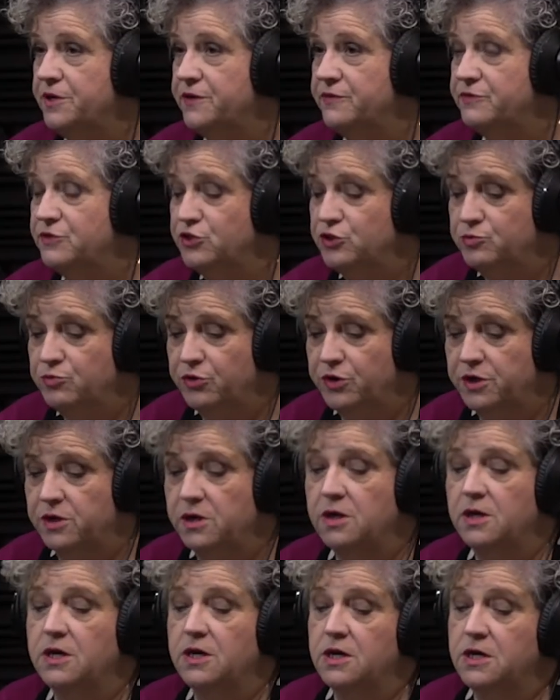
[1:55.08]
part of Dearborn.
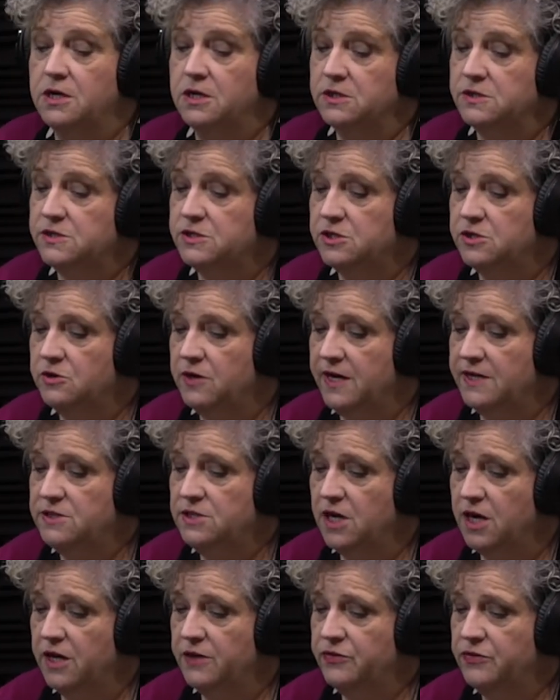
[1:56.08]
So I
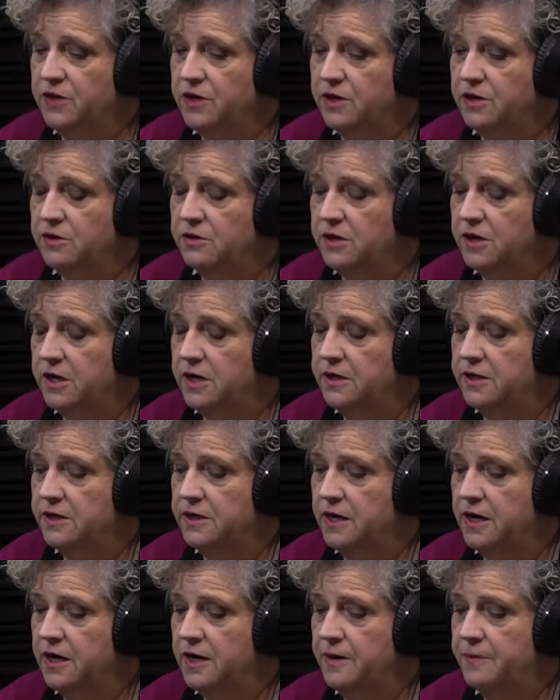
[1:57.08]
taught there,
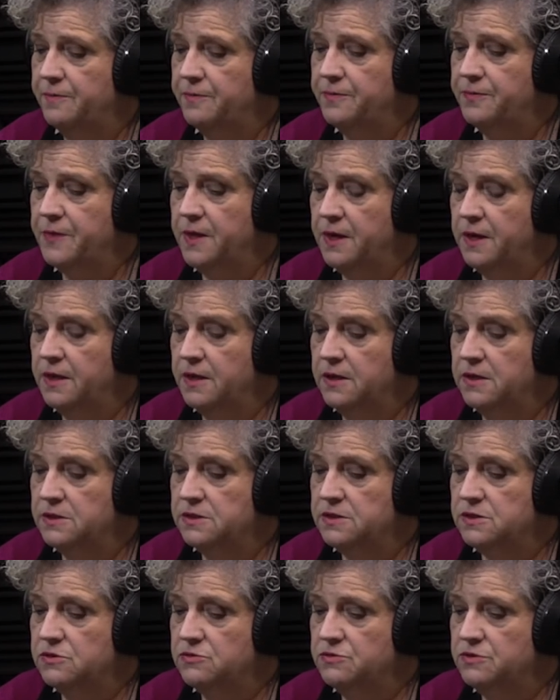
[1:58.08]
and um,
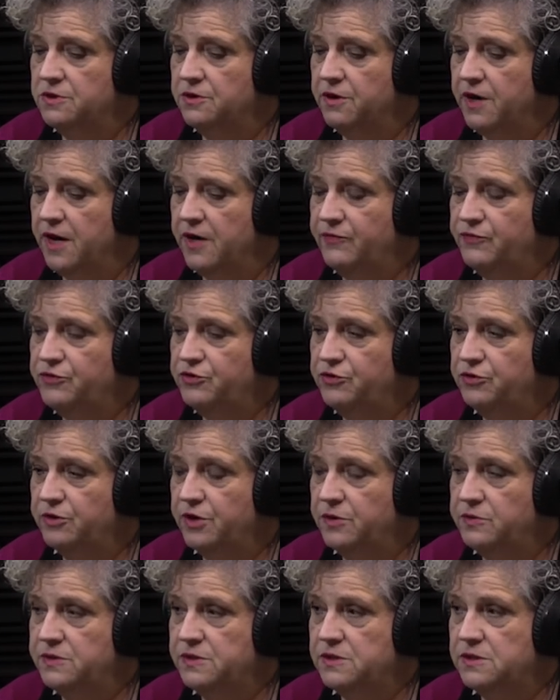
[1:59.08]
soon thereafter,
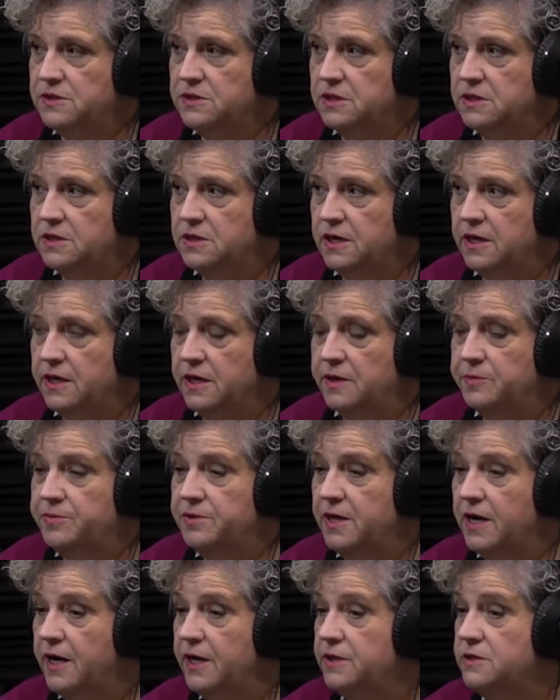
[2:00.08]
I was uh, I
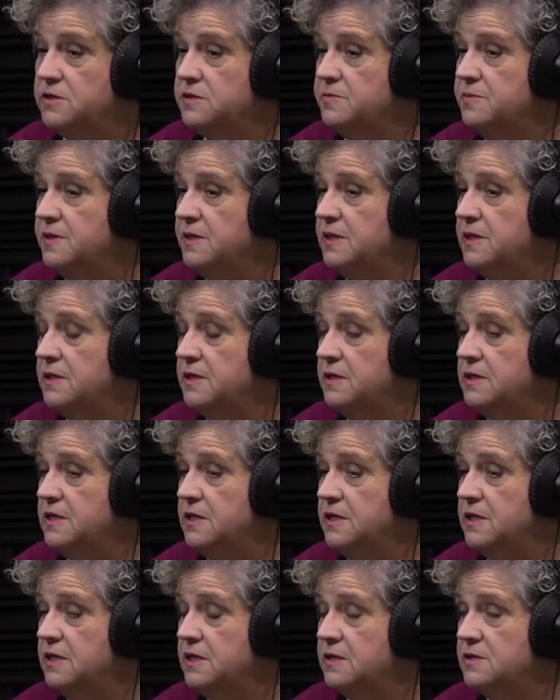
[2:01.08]
applied to be
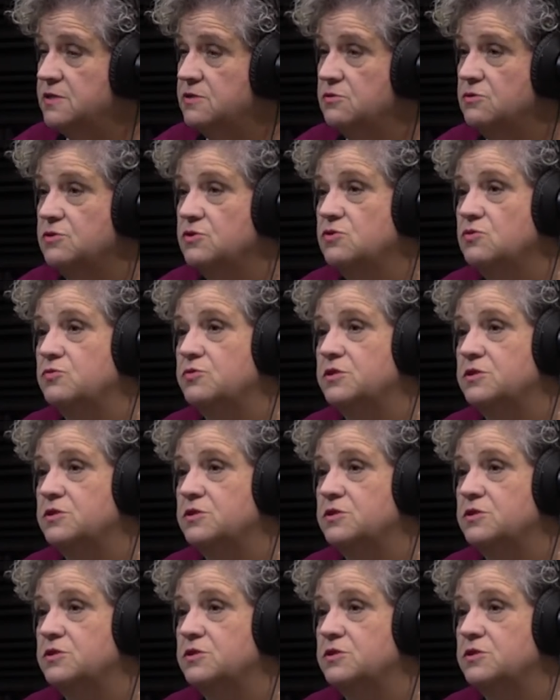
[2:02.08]
the uh, school to